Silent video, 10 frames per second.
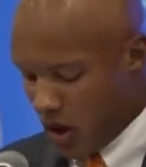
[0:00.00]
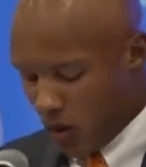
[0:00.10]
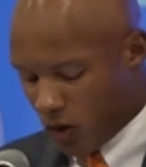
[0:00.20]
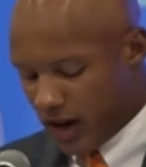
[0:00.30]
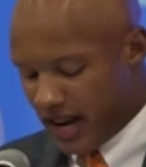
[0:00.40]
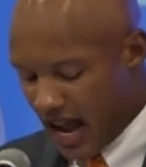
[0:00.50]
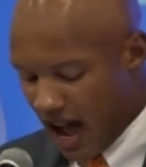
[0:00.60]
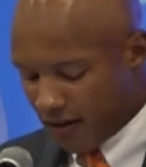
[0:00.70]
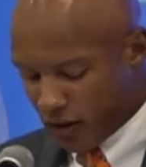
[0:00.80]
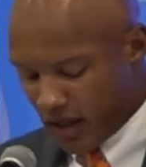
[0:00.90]
were it
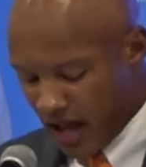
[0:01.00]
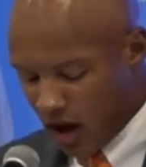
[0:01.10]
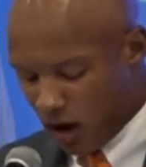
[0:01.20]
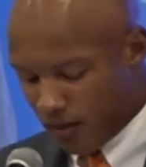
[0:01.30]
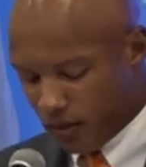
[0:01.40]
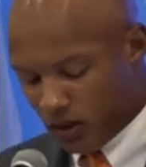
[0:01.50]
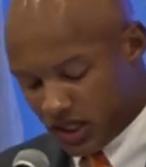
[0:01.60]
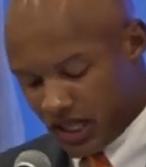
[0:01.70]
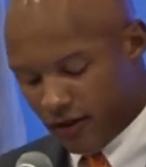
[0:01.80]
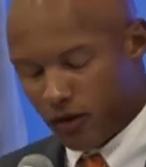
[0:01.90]
not for the help
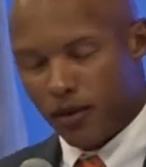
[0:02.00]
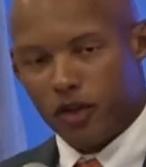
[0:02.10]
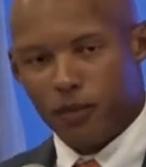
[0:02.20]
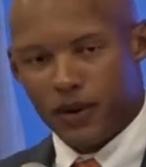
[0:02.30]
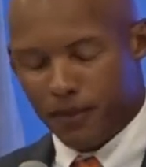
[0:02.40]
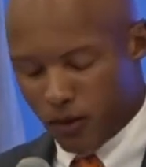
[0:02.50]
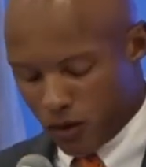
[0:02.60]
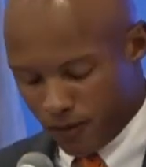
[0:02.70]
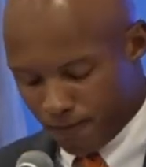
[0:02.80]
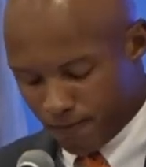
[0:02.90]
received from other people.